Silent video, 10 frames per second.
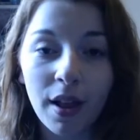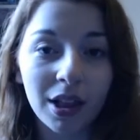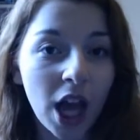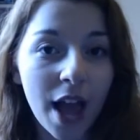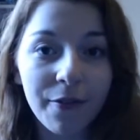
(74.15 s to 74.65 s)
my
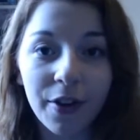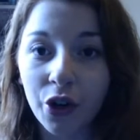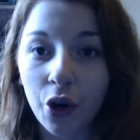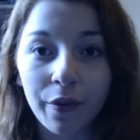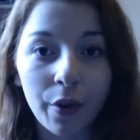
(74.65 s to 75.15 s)
life. I
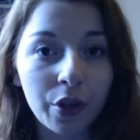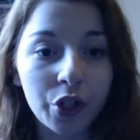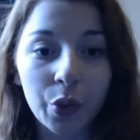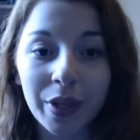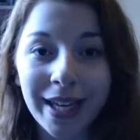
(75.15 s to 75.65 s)
don't know if I
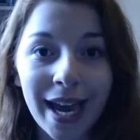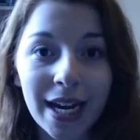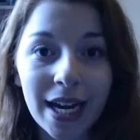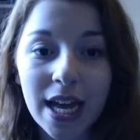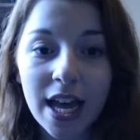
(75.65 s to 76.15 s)
want to
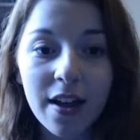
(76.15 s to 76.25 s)
again.